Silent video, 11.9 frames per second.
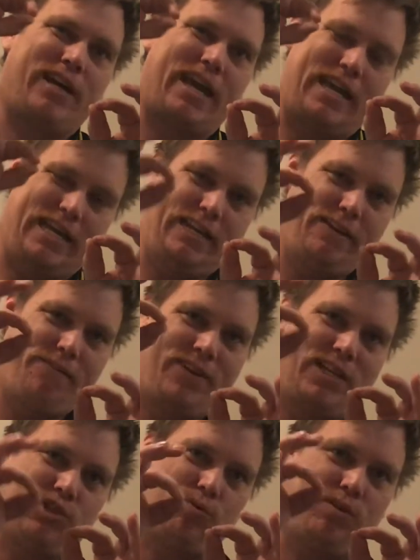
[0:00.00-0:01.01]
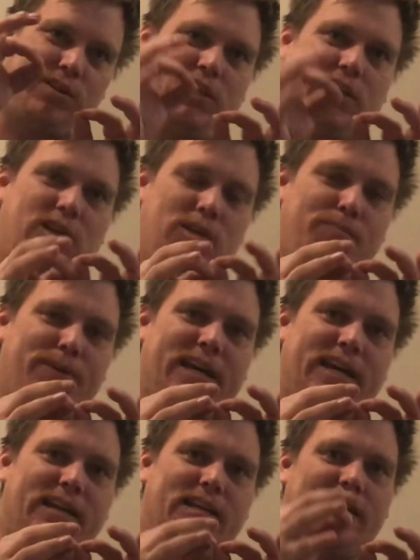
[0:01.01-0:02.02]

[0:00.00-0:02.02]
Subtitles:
an individual qubit